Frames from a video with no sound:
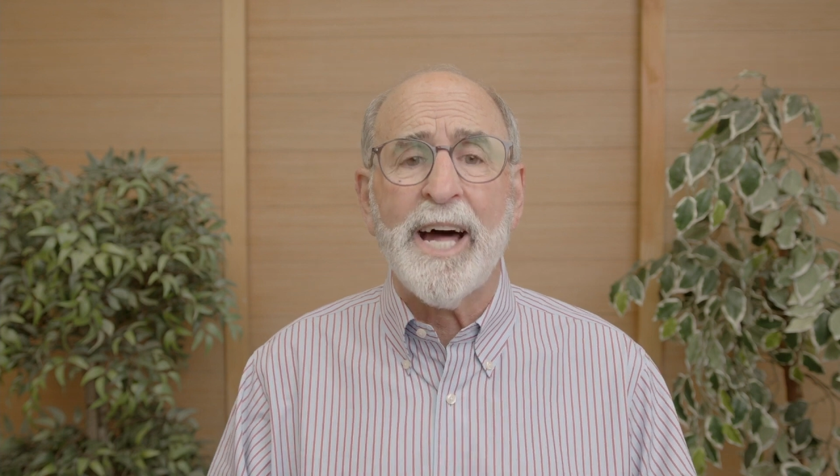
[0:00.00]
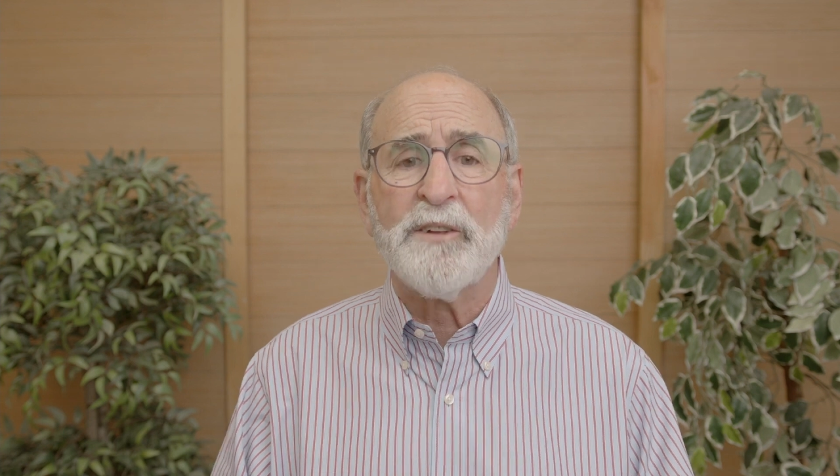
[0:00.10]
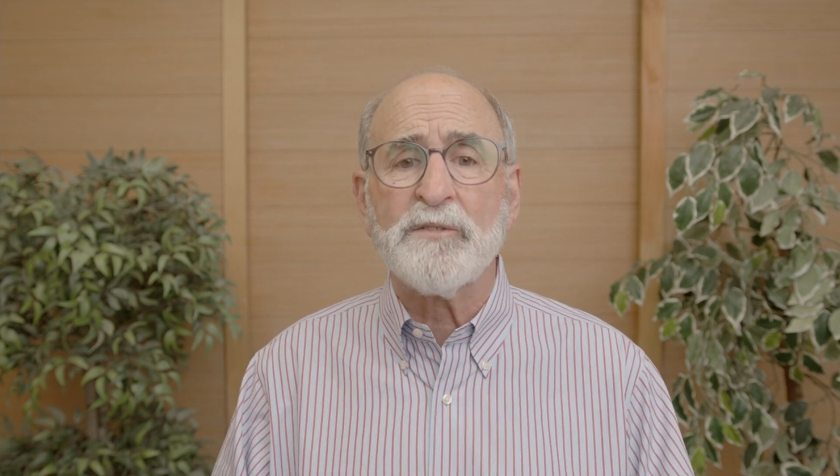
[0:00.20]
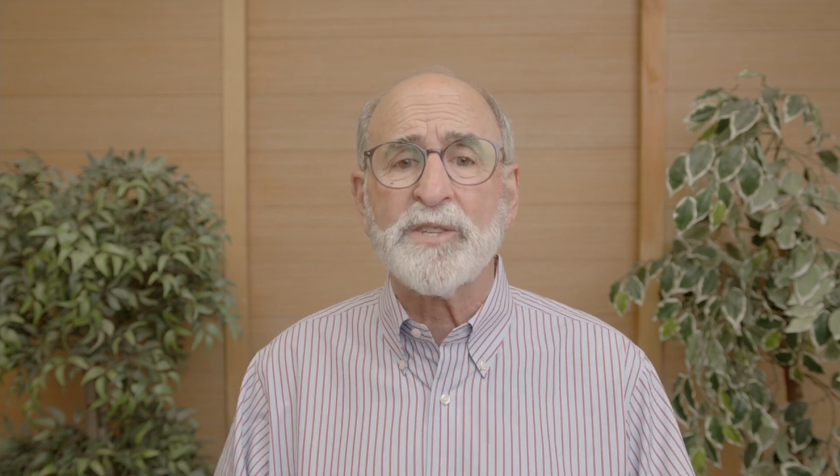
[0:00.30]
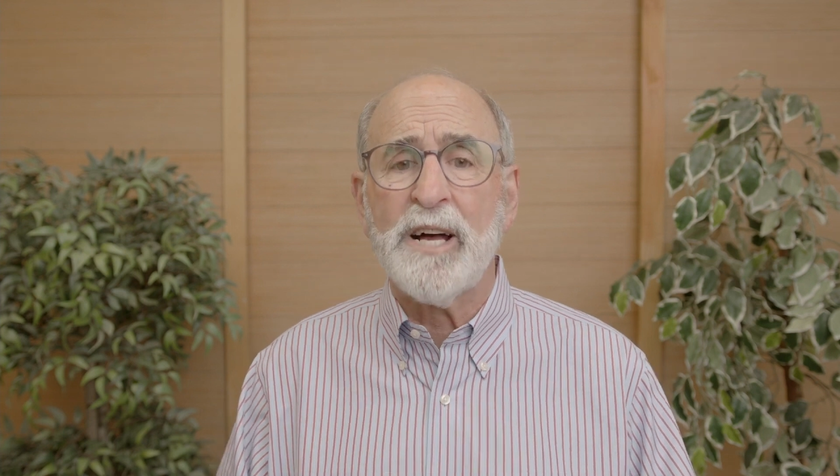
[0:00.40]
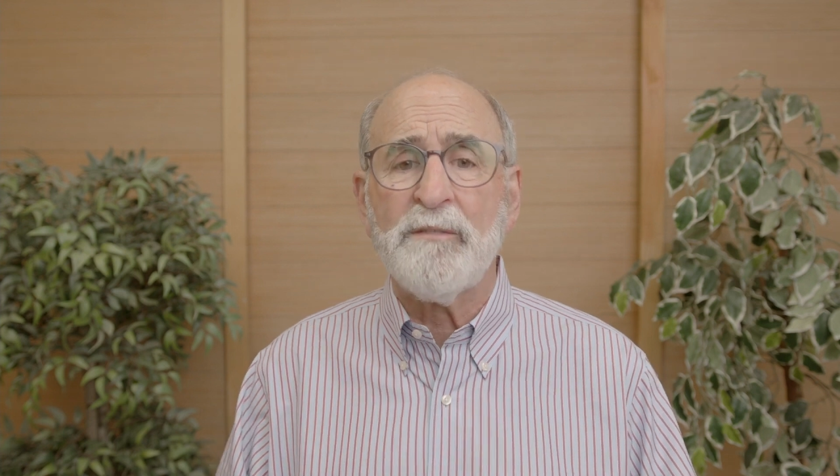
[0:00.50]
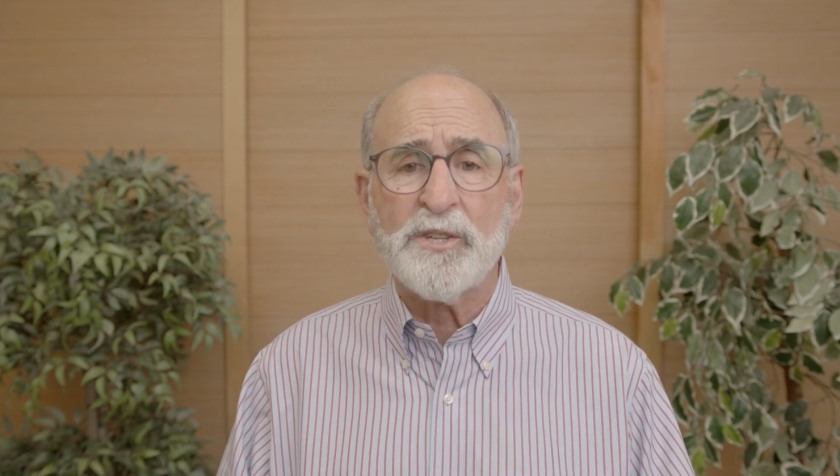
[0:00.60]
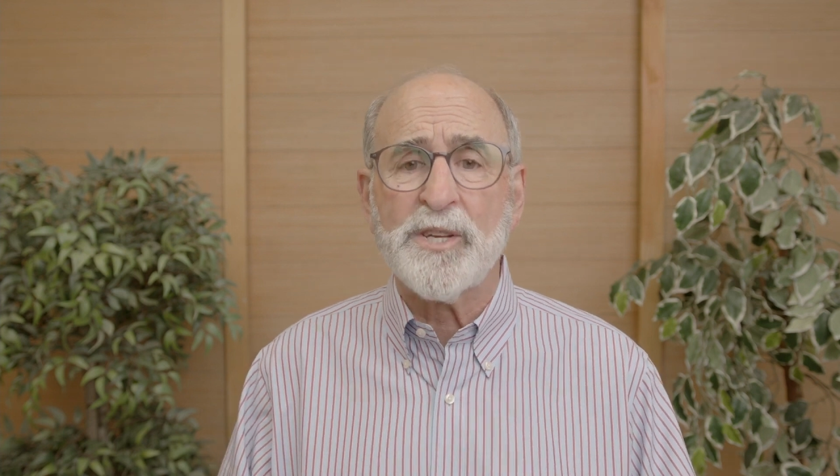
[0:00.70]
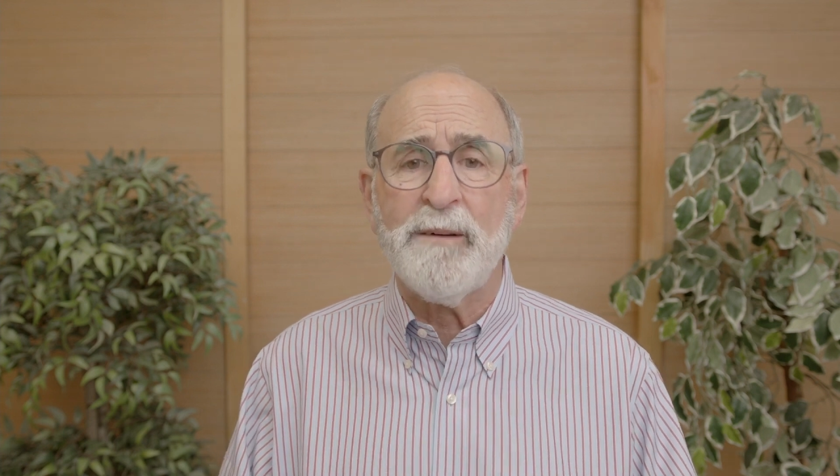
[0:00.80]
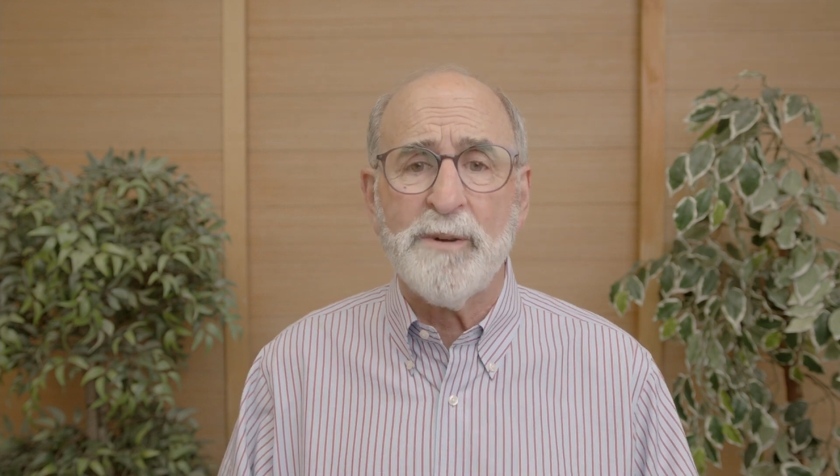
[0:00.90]
out of
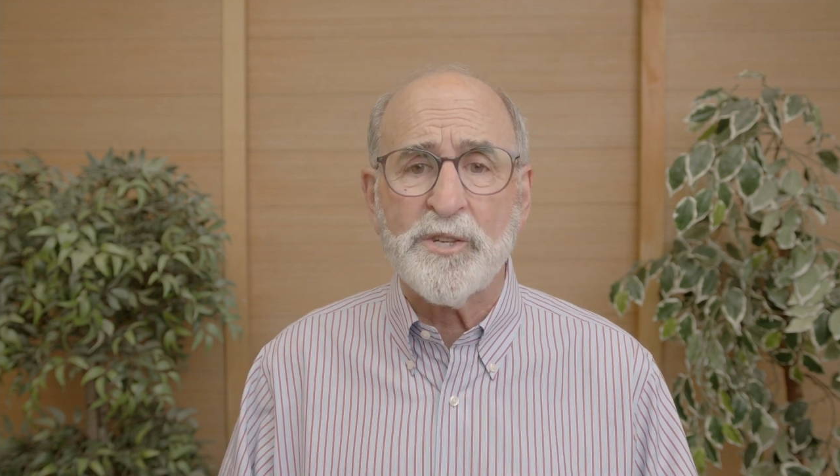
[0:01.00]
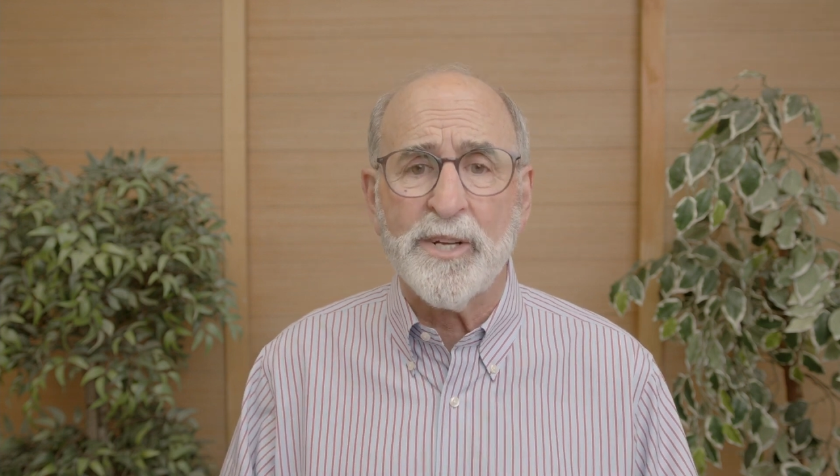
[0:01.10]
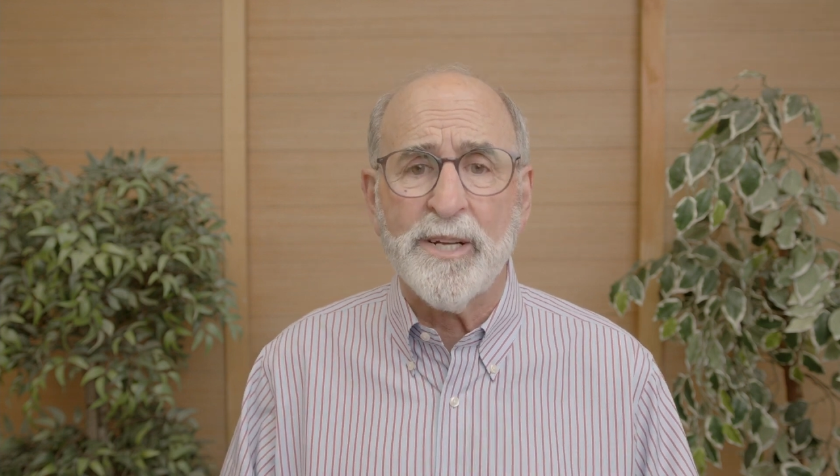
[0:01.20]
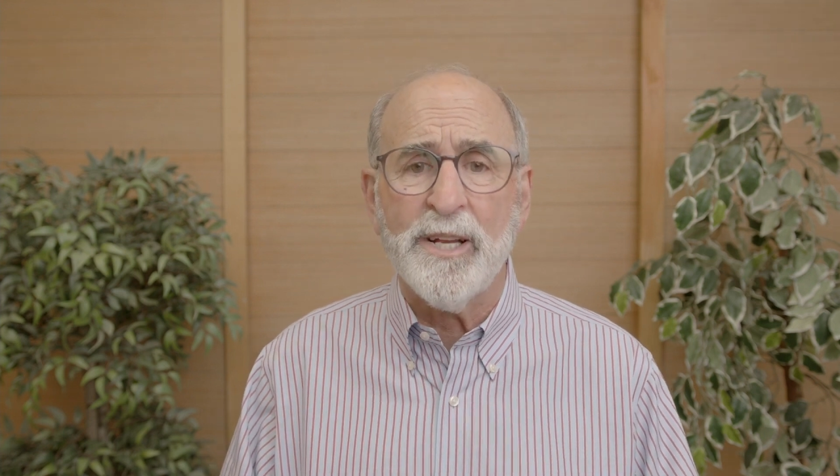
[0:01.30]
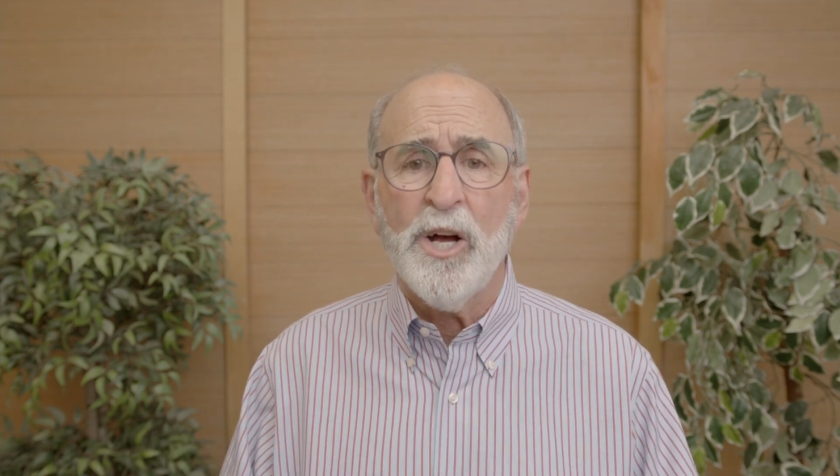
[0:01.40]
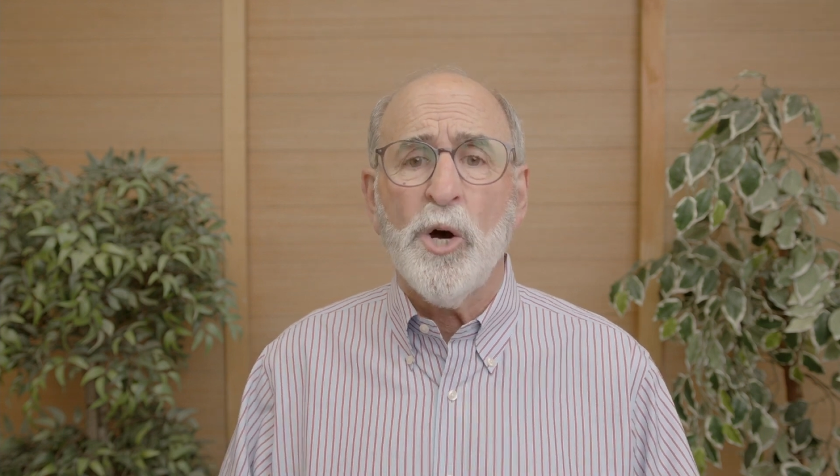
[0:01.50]
selfish ambition